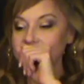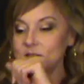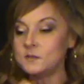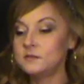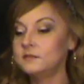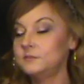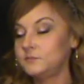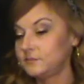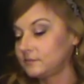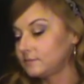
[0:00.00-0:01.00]

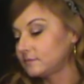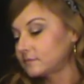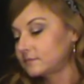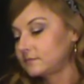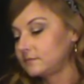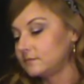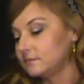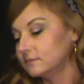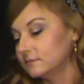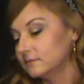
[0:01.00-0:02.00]

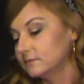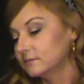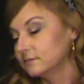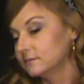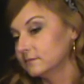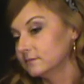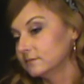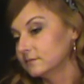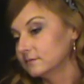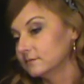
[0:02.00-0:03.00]

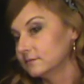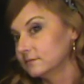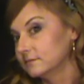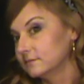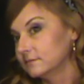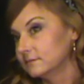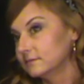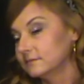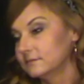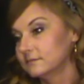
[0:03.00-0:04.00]

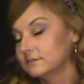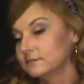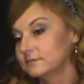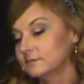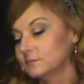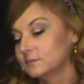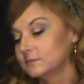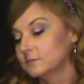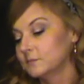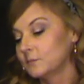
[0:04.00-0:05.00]

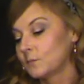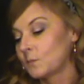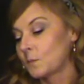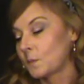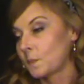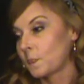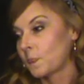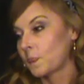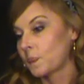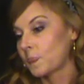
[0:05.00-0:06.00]
No words are spoken by the person on screen.